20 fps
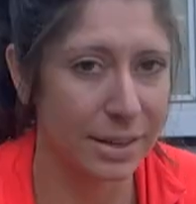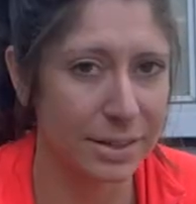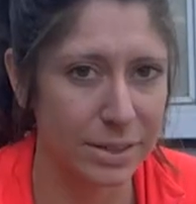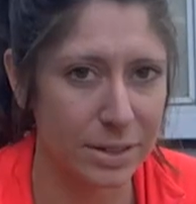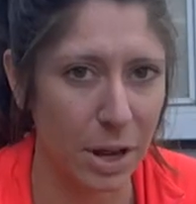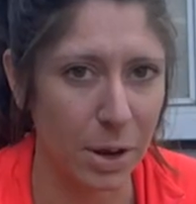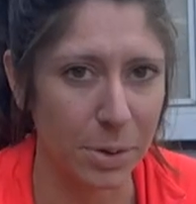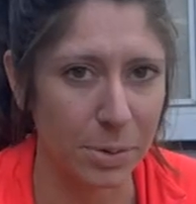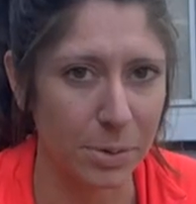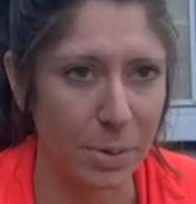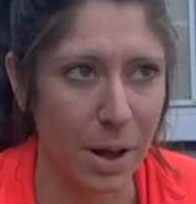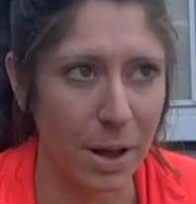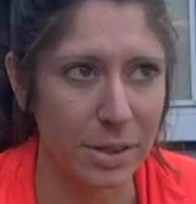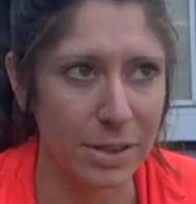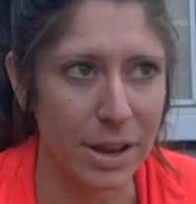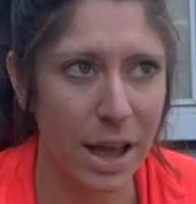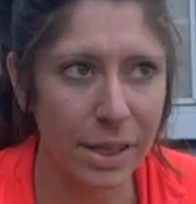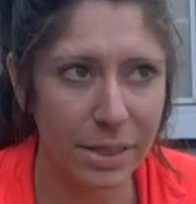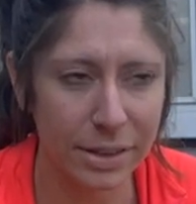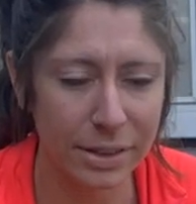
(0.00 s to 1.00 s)
So
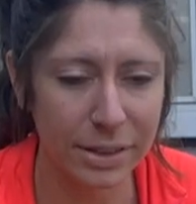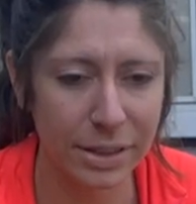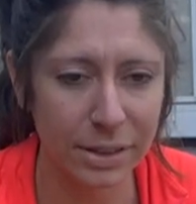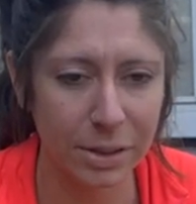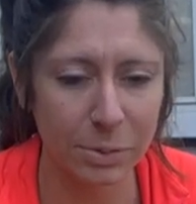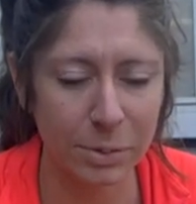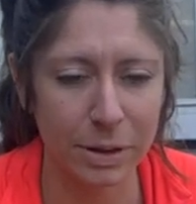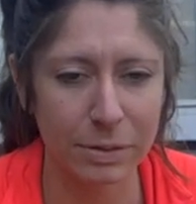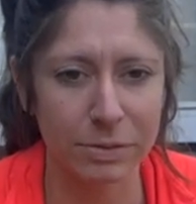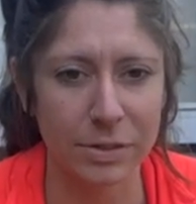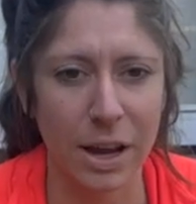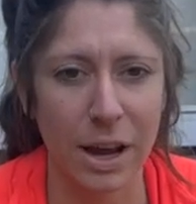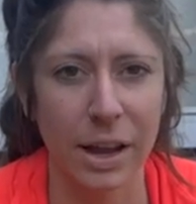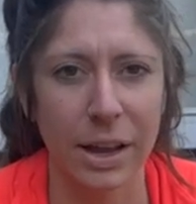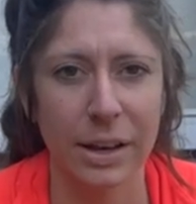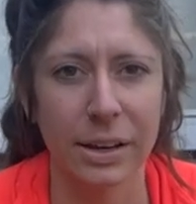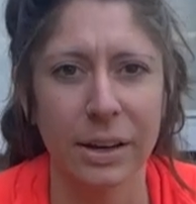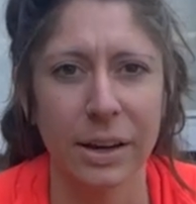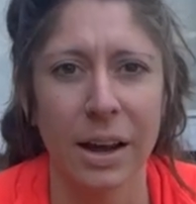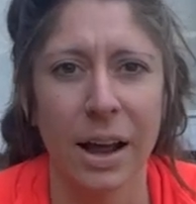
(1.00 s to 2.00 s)
another thing that we've
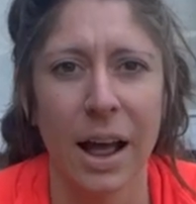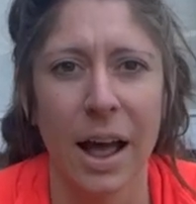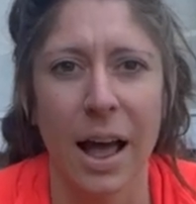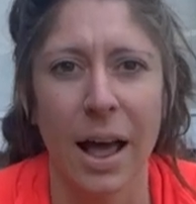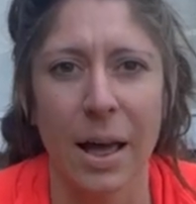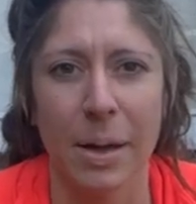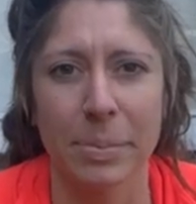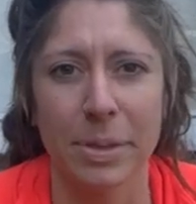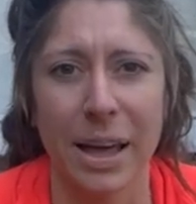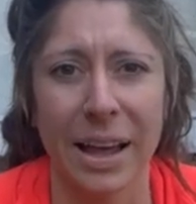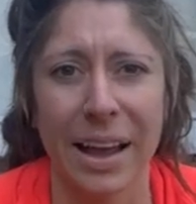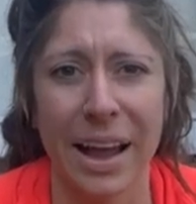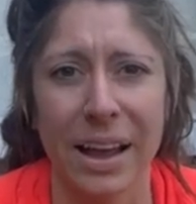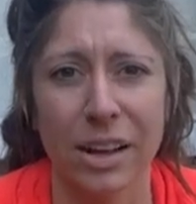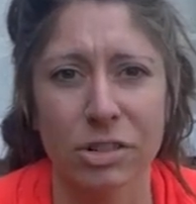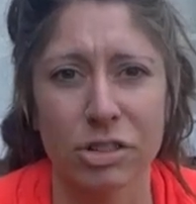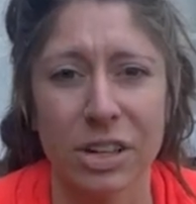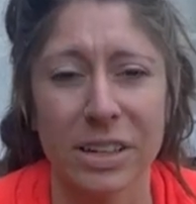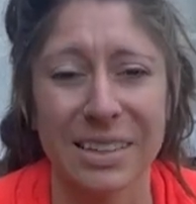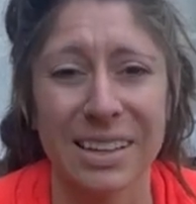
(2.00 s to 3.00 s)
done that I
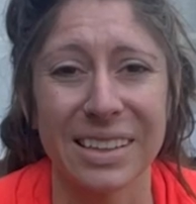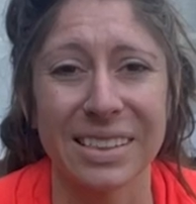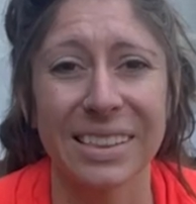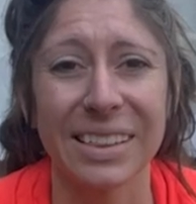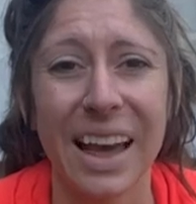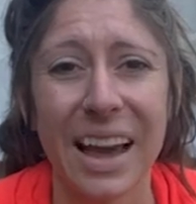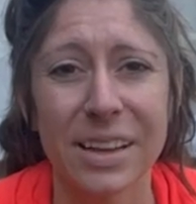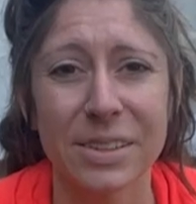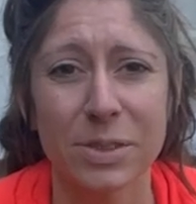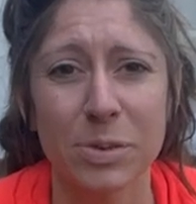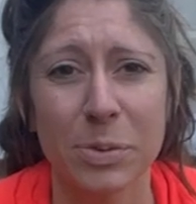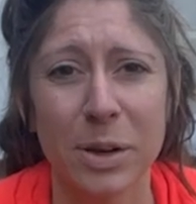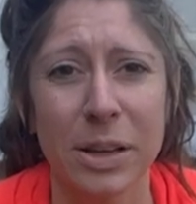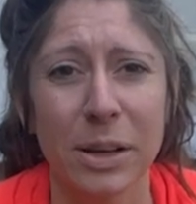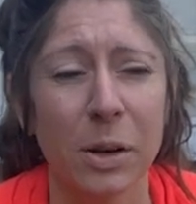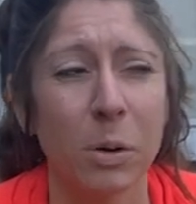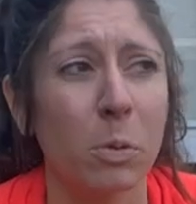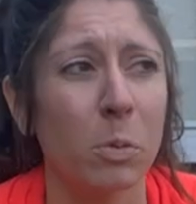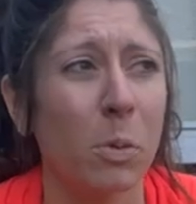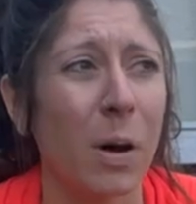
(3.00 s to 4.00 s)
actually did last week
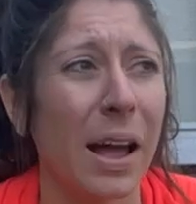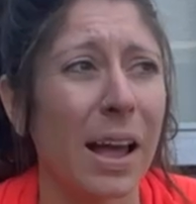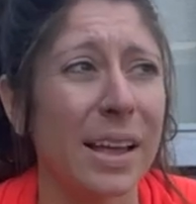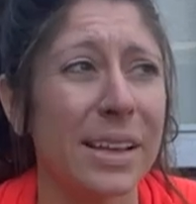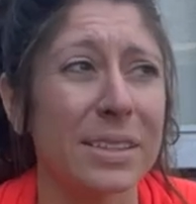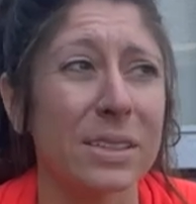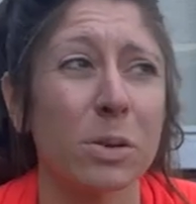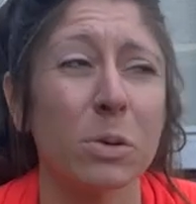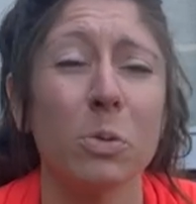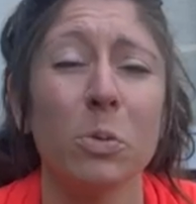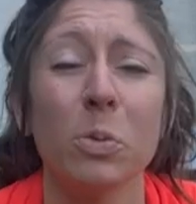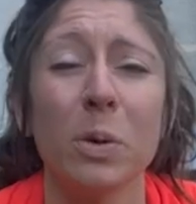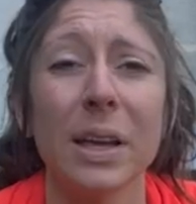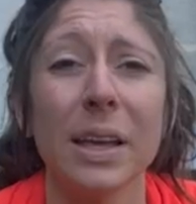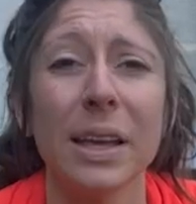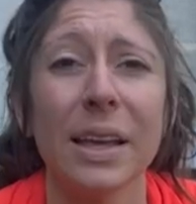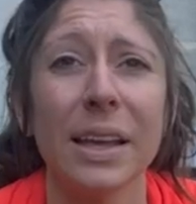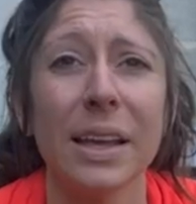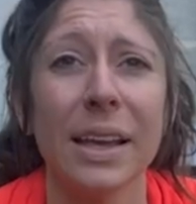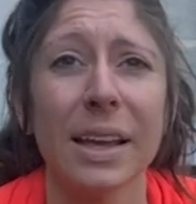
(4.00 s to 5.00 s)
was
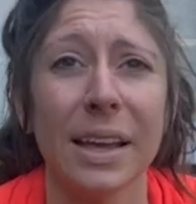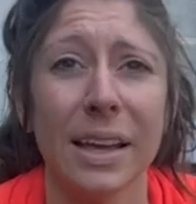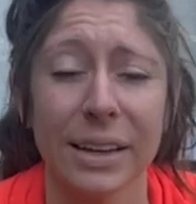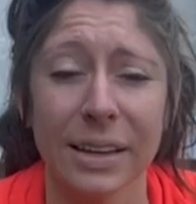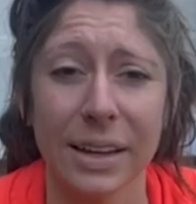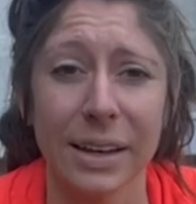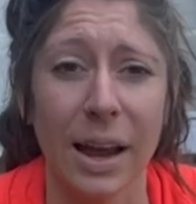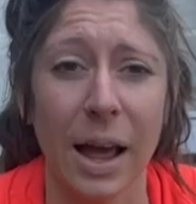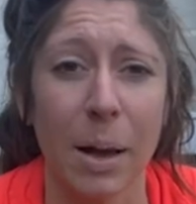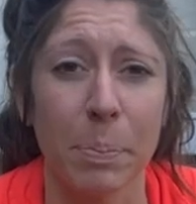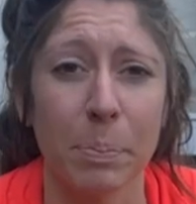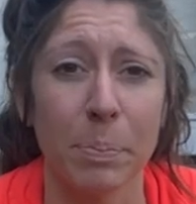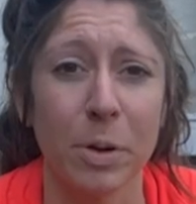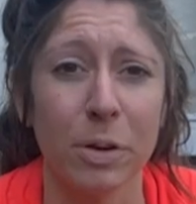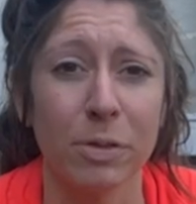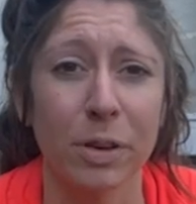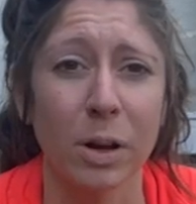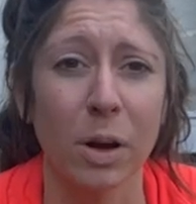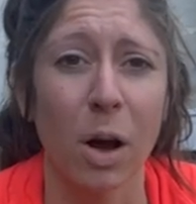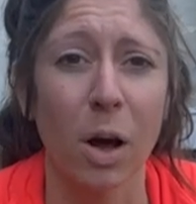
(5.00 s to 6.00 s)
we ended up
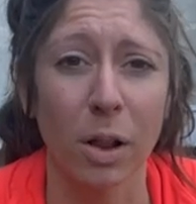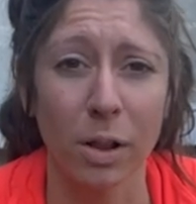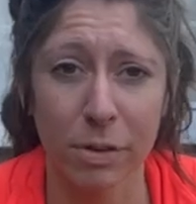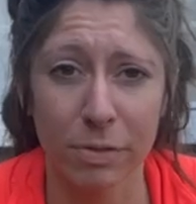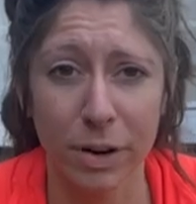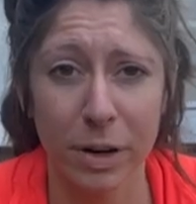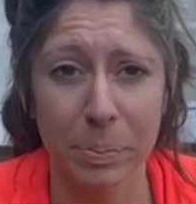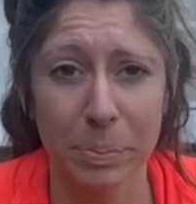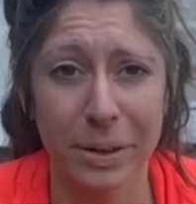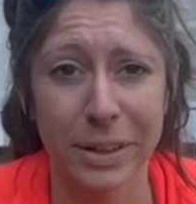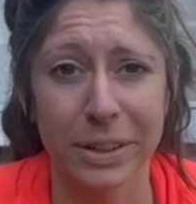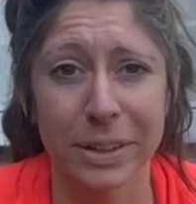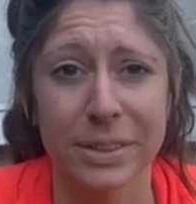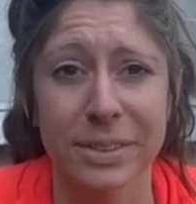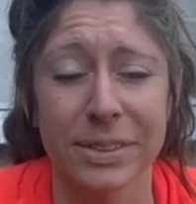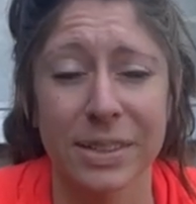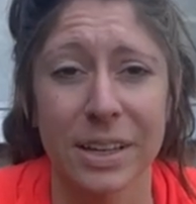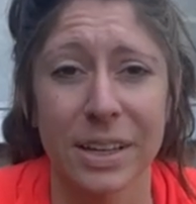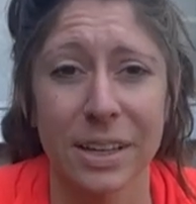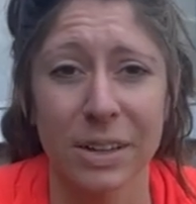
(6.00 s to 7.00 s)
moving all of our
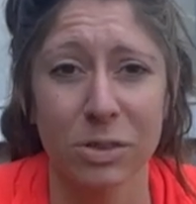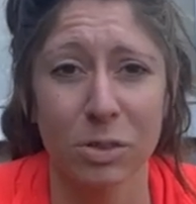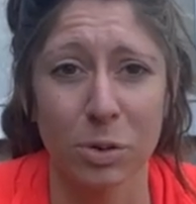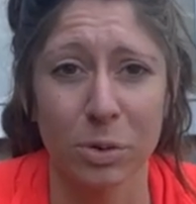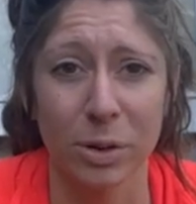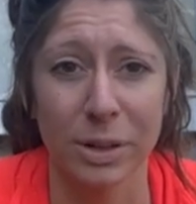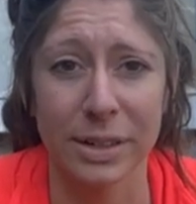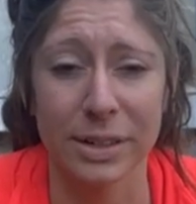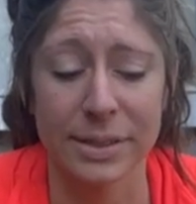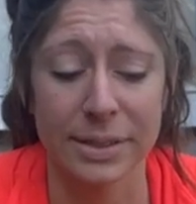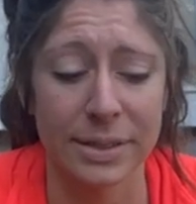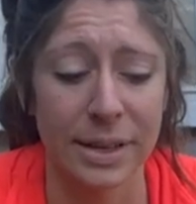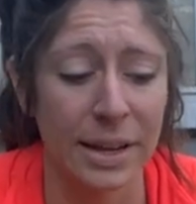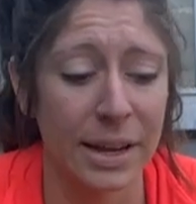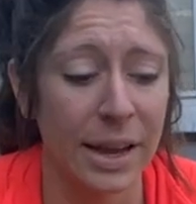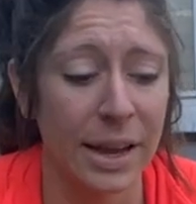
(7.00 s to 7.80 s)
birds indoors